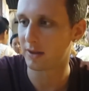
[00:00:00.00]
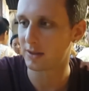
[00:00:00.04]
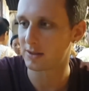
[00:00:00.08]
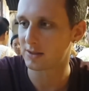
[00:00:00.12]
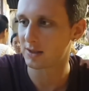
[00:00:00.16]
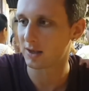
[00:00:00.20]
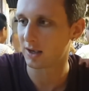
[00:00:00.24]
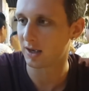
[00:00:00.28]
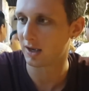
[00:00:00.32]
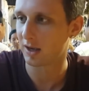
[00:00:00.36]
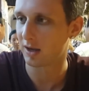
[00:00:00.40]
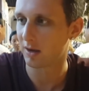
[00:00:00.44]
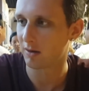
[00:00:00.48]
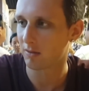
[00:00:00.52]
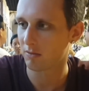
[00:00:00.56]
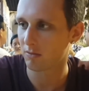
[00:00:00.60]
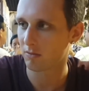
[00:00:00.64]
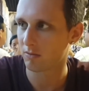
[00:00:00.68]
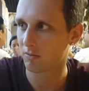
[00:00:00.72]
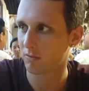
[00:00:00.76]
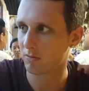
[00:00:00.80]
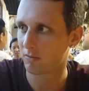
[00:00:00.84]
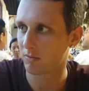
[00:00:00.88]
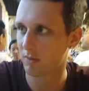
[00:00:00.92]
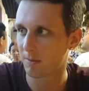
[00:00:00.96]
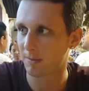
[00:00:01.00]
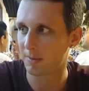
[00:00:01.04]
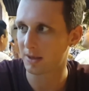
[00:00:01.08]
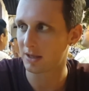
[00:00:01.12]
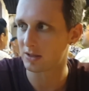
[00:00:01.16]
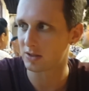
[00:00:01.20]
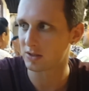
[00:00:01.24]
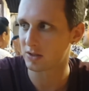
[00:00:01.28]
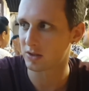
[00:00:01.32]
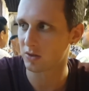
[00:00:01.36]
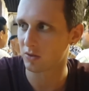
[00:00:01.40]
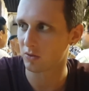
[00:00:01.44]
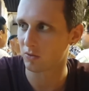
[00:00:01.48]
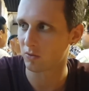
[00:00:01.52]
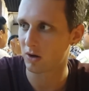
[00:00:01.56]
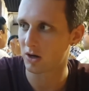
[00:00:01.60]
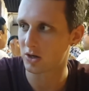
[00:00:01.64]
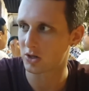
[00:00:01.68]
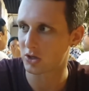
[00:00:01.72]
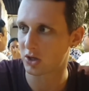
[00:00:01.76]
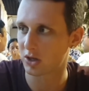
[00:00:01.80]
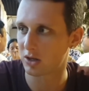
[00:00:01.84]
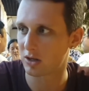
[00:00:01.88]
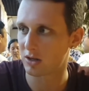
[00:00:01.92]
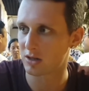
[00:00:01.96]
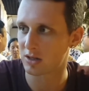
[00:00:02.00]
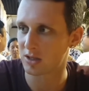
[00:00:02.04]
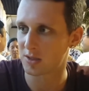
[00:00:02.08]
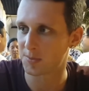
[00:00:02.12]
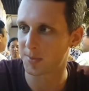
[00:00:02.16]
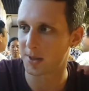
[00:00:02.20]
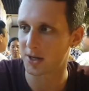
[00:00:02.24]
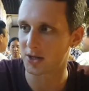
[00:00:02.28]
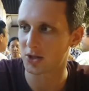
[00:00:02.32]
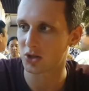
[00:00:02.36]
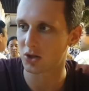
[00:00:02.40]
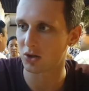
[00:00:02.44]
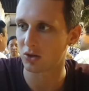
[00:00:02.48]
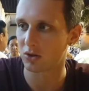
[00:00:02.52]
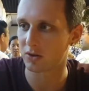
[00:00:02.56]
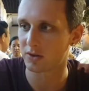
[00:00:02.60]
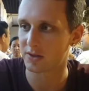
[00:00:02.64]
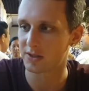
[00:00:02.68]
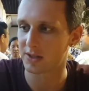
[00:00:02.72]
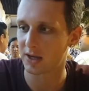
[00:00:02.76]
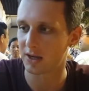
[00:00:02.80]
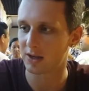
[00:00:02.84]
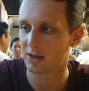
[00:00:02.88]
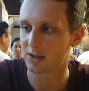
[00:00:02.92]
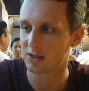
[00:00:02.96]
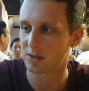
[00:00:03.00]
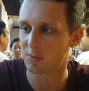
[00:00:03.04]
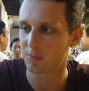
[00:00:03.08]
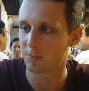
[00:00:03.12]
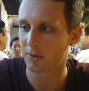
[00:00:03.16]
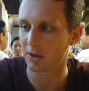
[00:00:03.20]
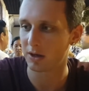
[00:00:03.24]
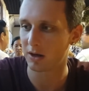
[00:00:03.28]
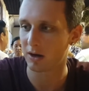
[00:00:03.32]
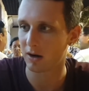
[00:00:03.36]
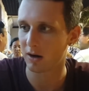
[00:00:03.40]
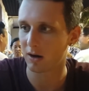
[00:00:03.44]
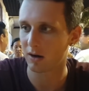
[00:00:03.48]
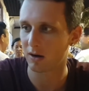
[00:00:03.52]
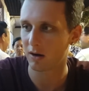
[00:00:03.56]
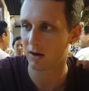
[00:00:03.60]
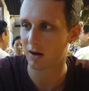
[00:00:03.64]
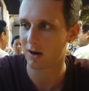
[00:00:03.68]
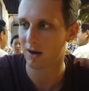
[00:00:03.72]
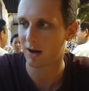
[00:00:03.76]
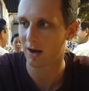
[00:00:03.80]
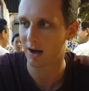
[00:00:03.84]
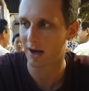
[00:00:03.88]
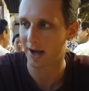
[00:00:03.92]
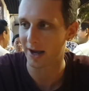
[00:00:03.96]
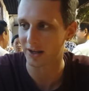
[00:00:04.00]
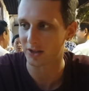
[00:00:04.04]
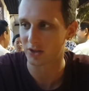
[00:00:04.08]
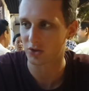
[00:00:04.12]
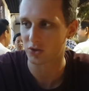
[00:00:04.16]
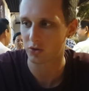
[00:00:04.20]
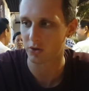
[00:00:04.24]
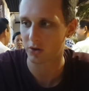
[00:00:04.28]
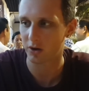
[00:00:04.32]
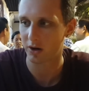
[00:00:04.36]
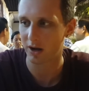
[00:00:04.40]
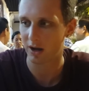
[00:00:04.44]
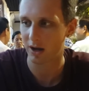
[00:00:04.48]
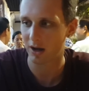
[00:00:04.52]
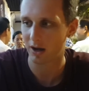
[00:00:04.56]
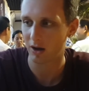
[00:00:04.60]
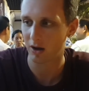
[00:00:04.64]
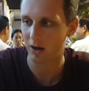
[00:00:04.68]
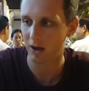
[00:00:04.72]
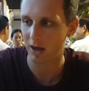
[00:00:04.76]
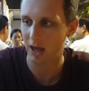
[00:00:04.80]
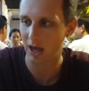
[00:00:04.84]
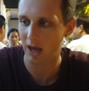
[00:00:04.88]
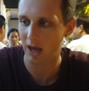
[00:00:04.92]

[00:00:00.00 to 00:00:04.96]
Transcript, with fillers: That's that means Russian special taste beer, export